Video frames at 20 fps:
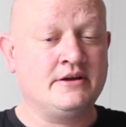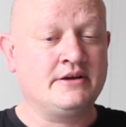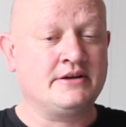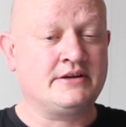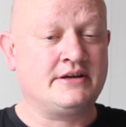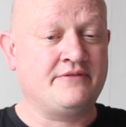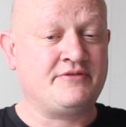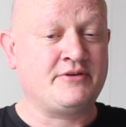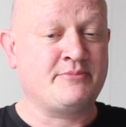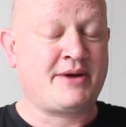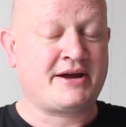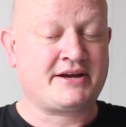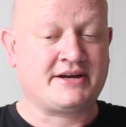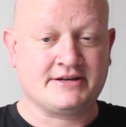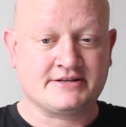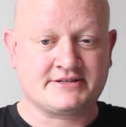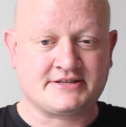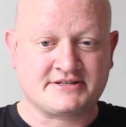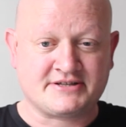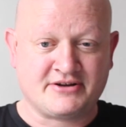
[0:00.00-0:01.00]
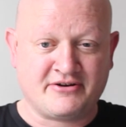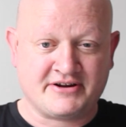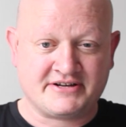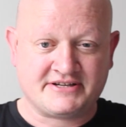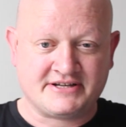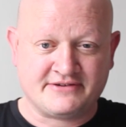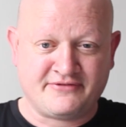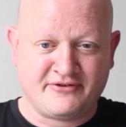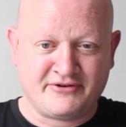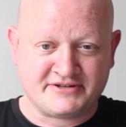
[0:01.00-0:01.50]
give the Macular
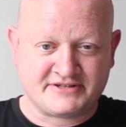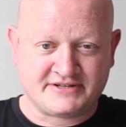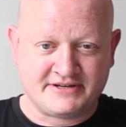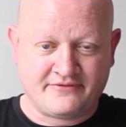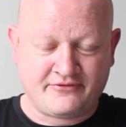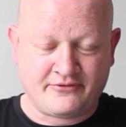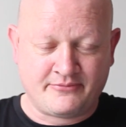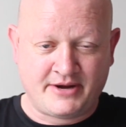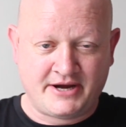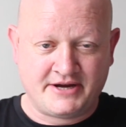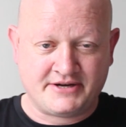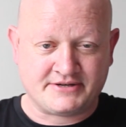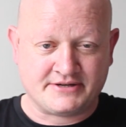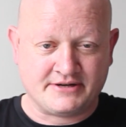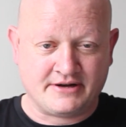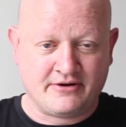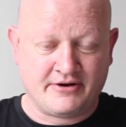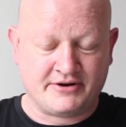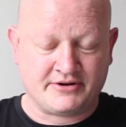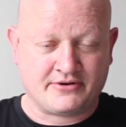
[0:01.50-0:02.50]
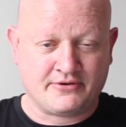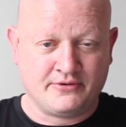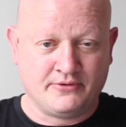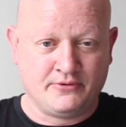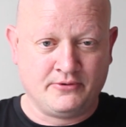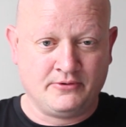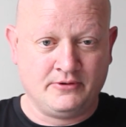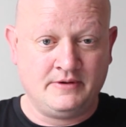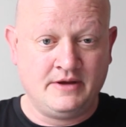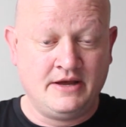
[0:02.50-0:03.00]
Society Advice and Information line a
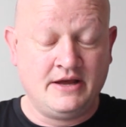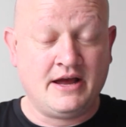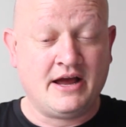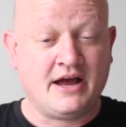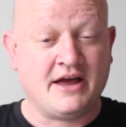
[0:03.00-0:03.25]
call